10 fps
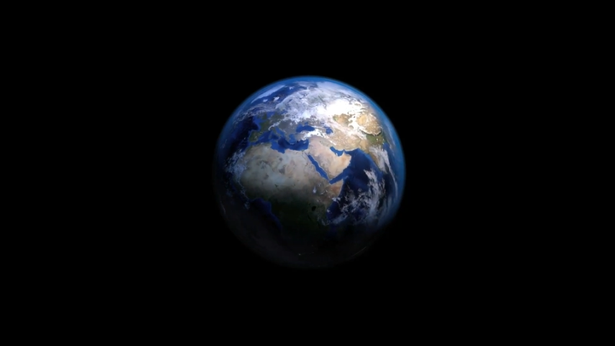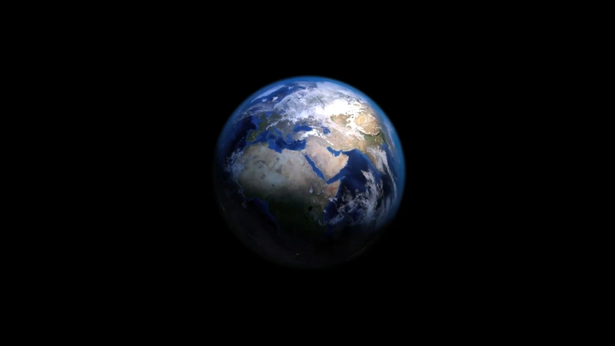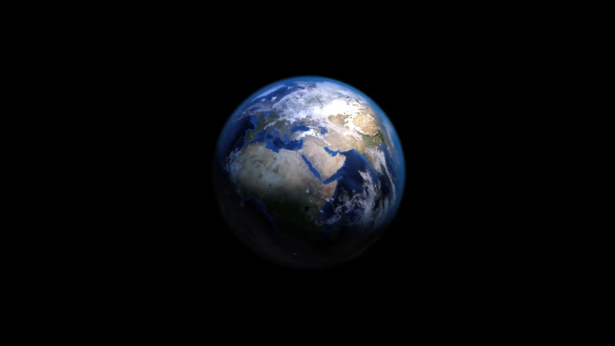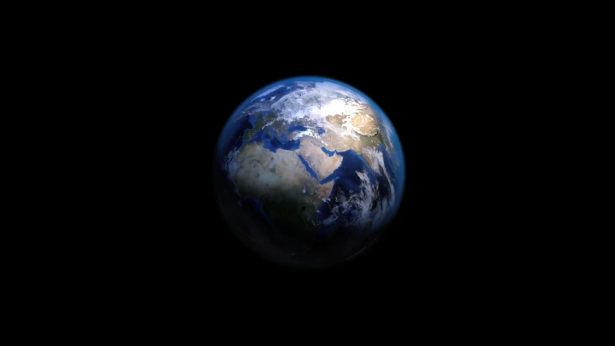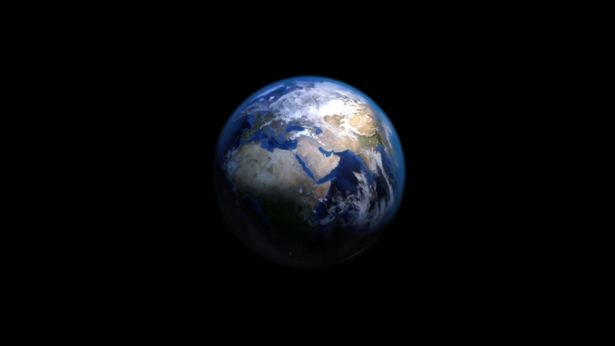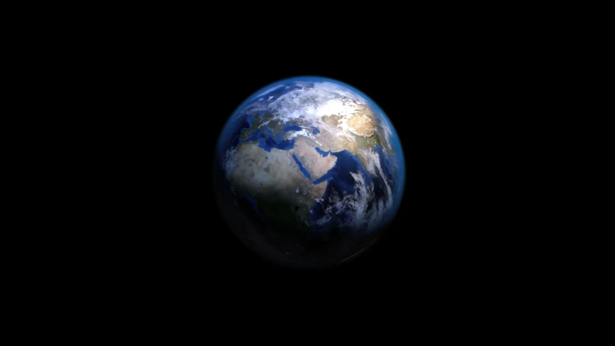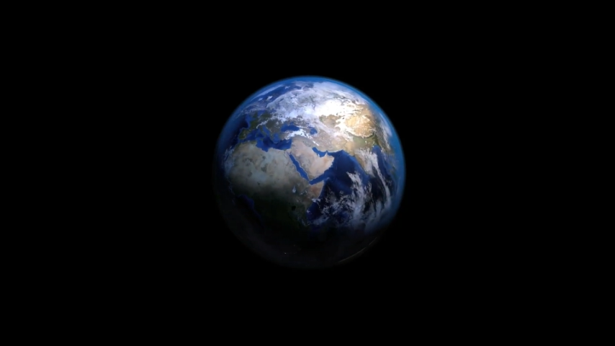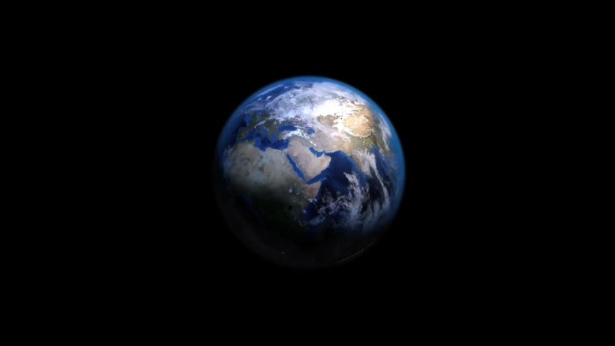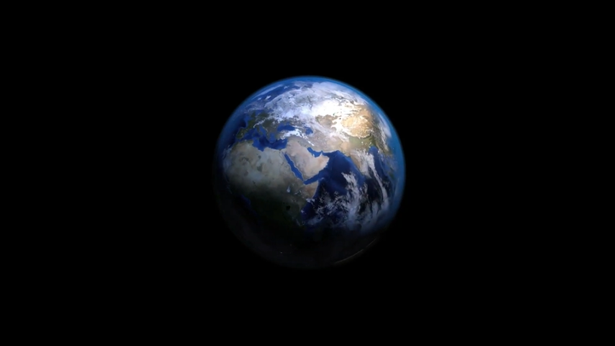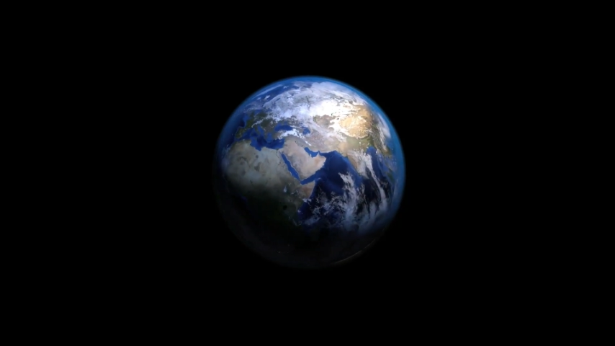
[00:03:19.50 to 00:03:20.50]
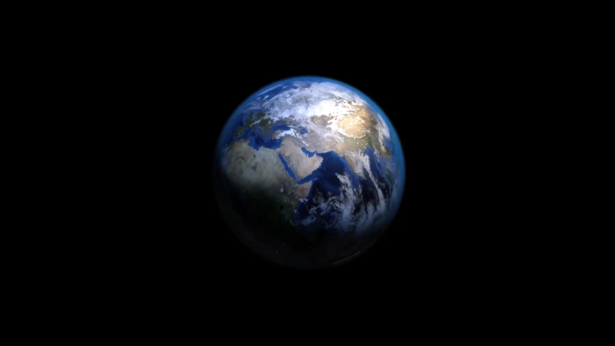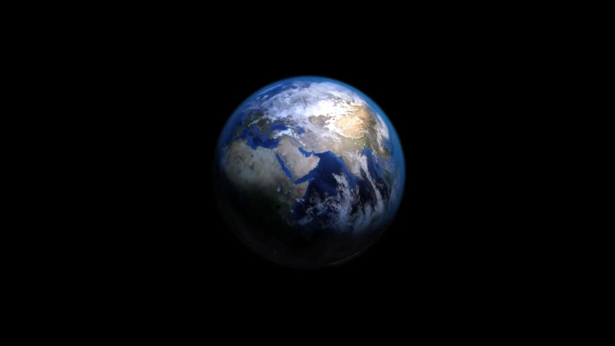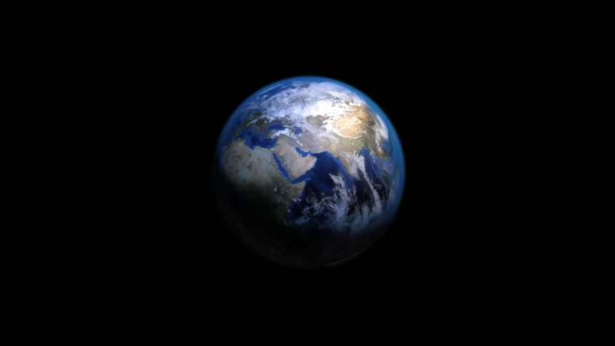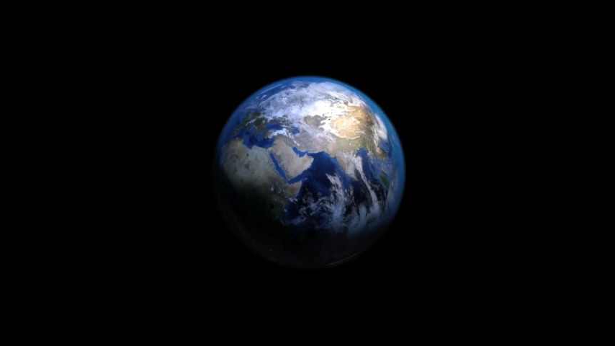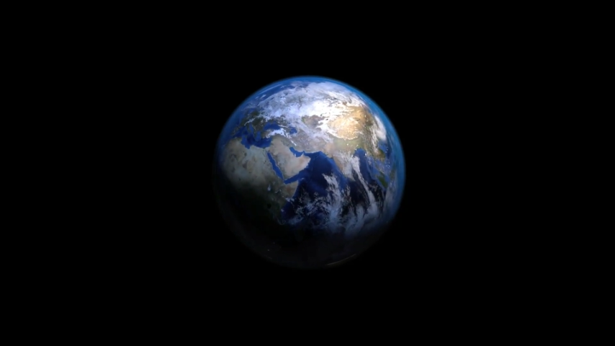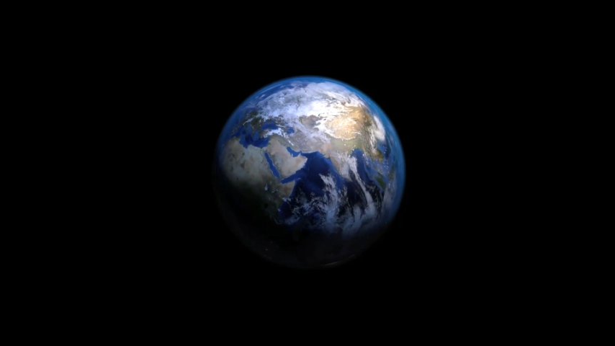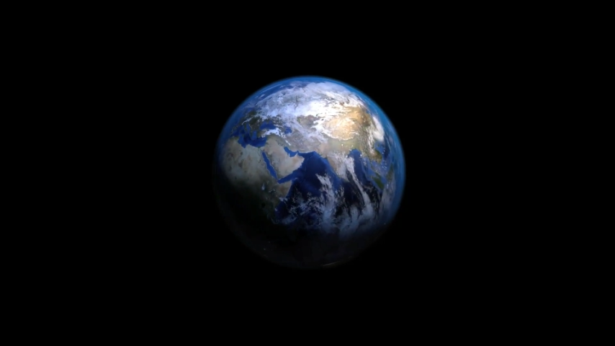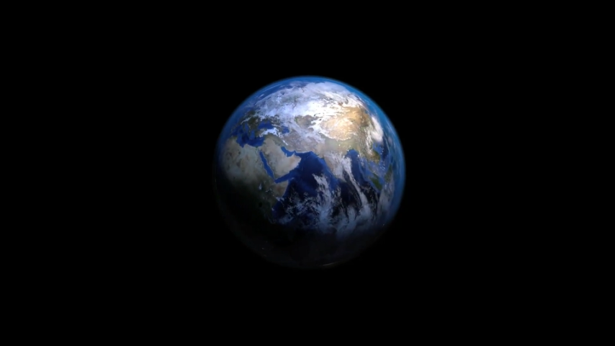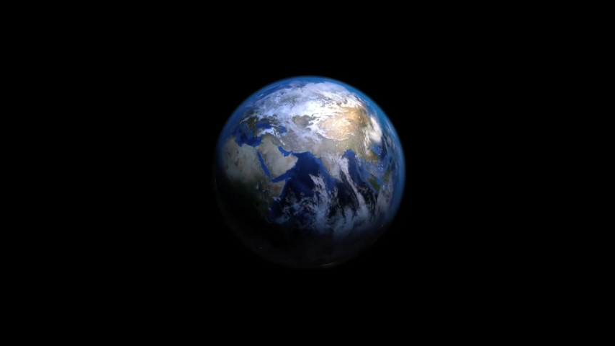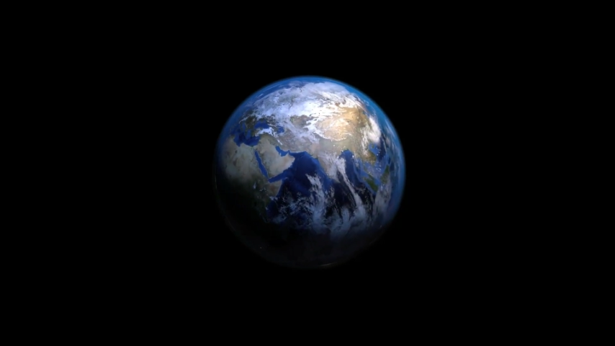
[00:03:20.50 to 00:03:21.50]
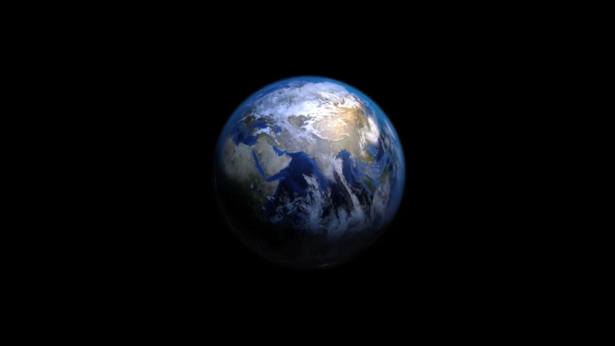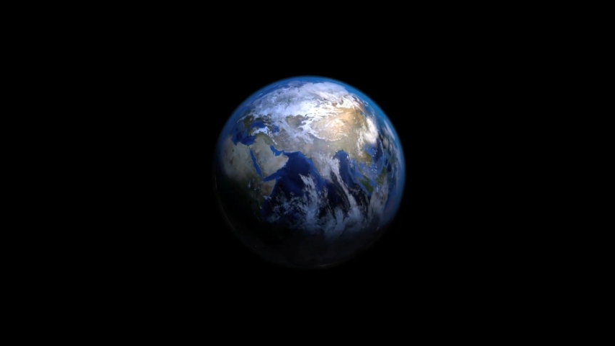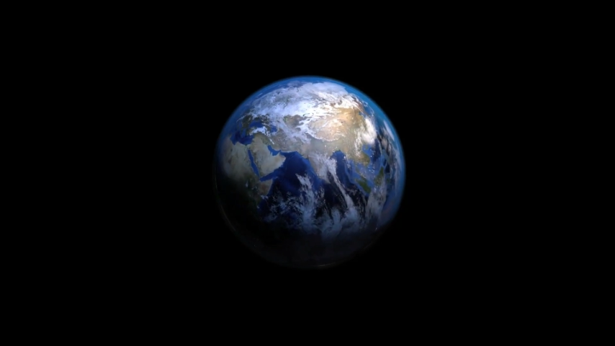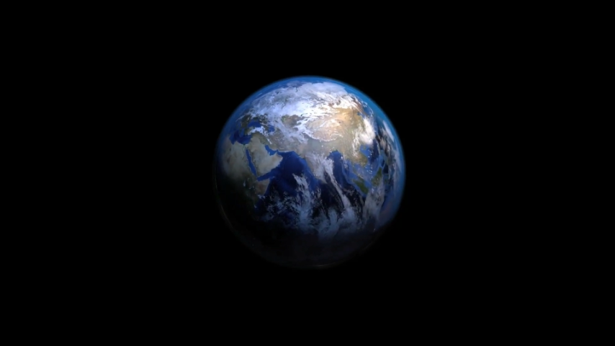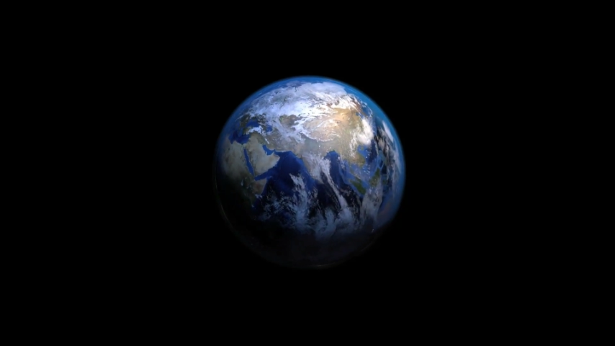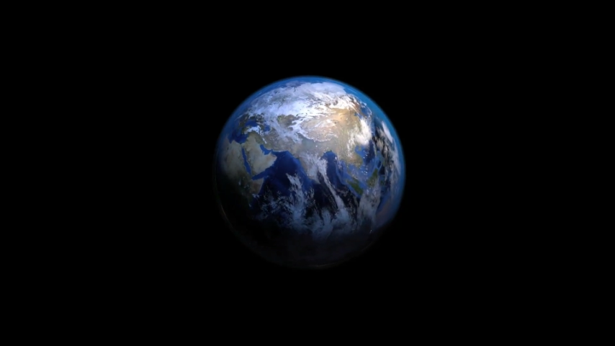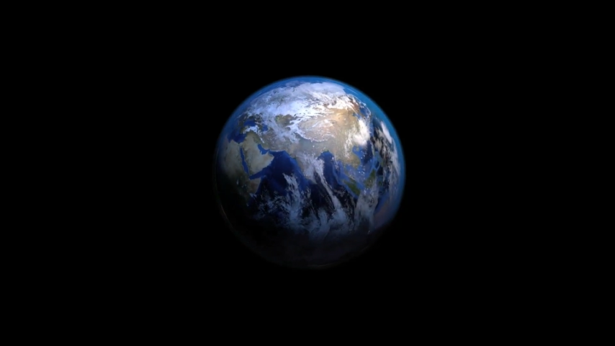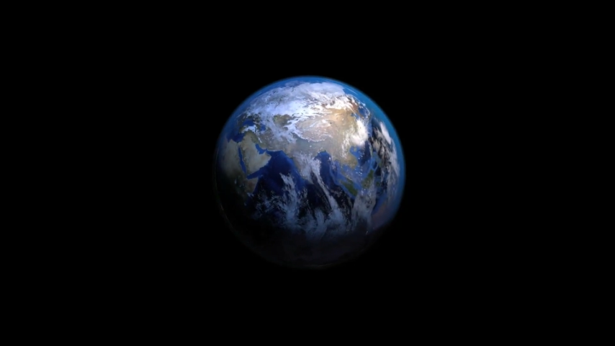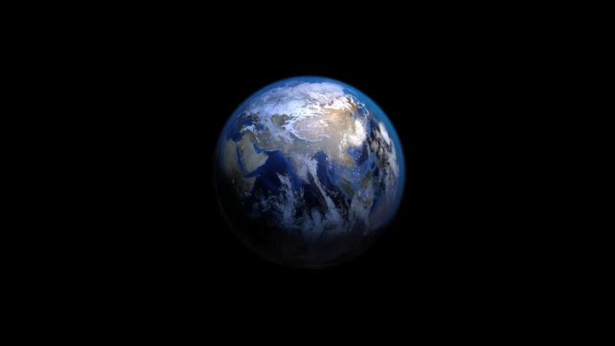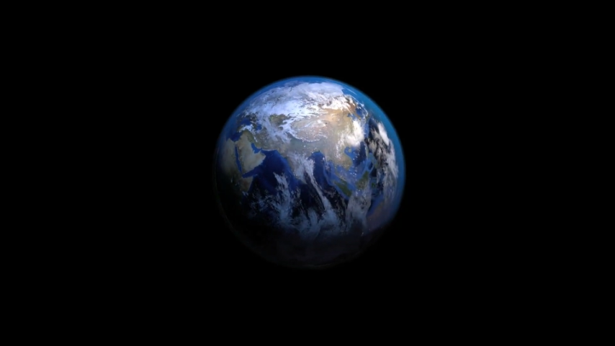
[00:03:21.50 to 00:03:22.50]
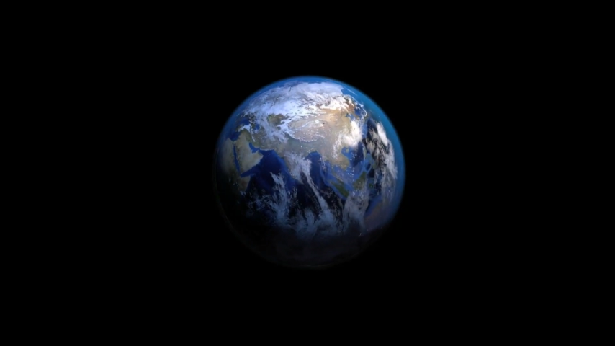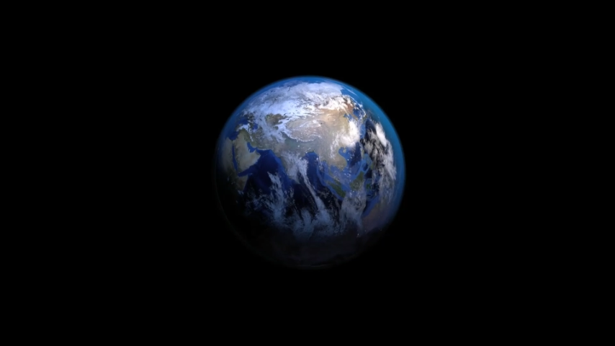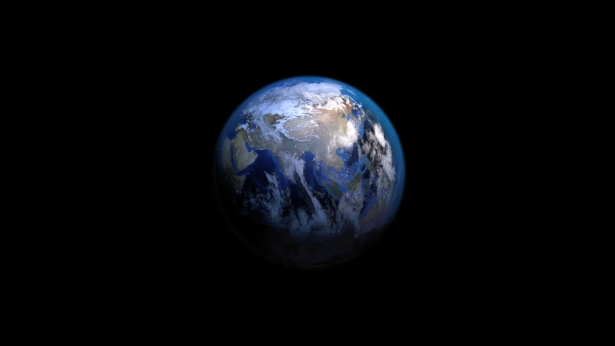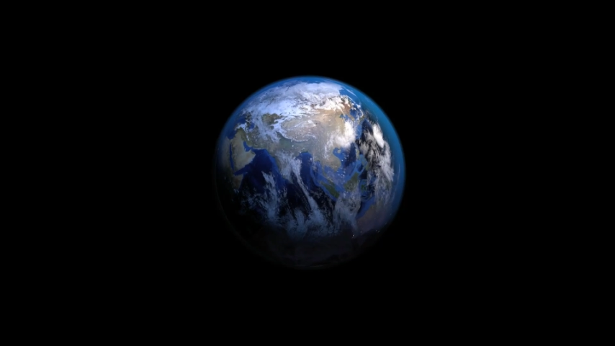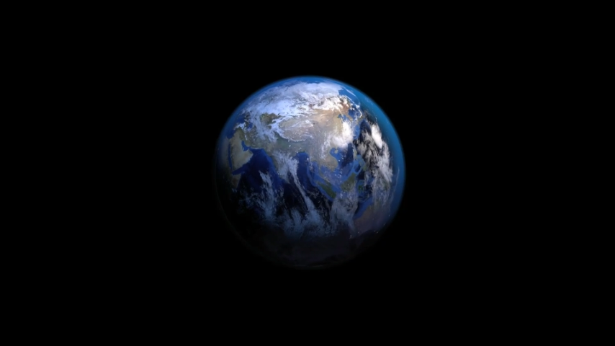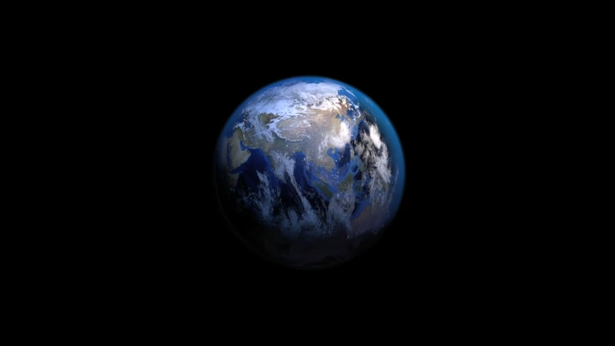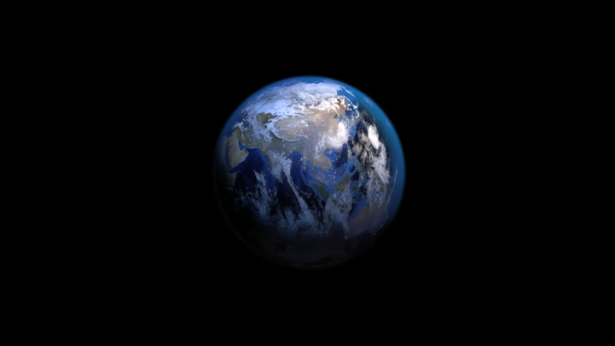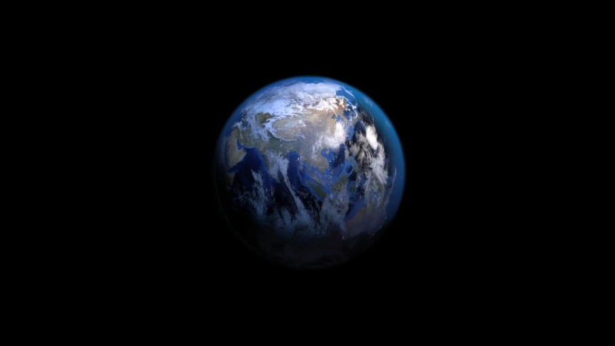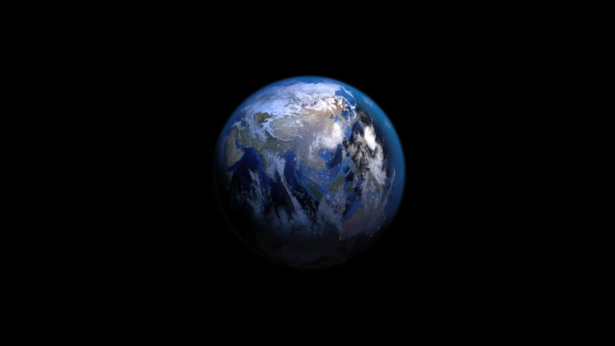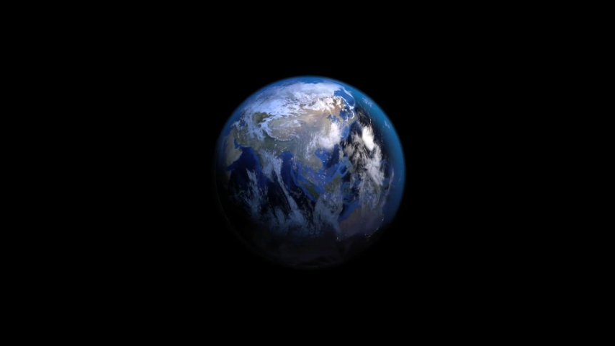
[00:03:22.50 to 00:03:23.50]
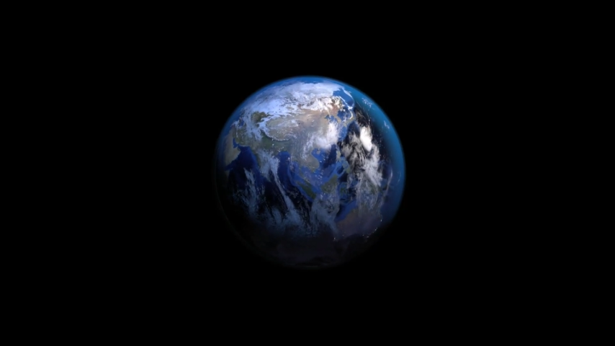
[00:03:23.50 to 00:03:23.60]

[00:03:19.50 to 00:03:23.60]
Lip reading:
No face is visible, so there are no lips to read.